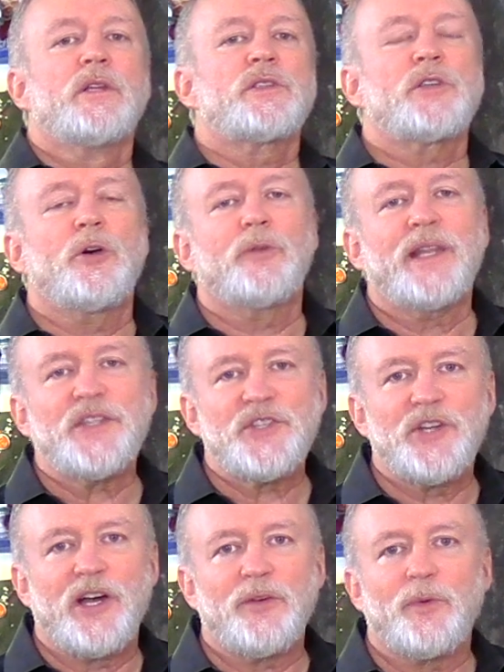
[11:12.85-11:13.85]
So let's
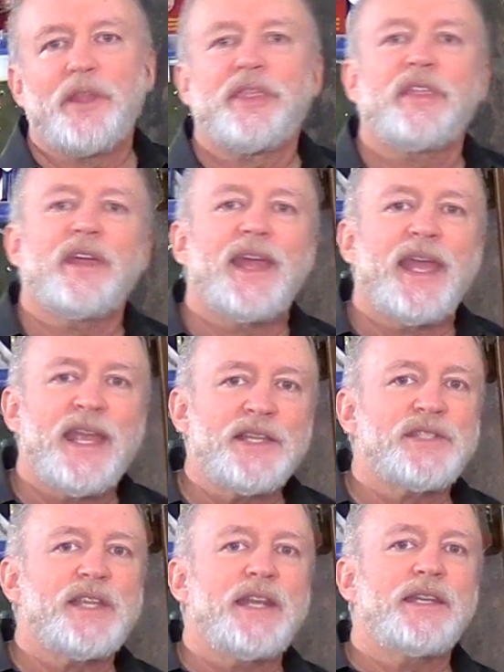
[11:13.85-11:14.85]
start with
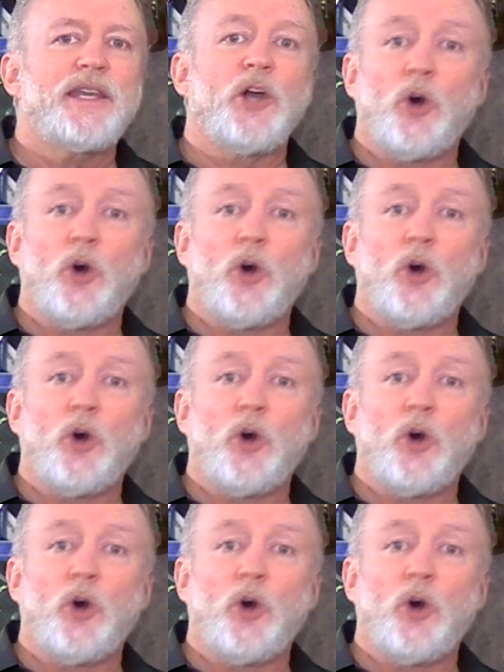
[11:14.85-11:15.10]
ascending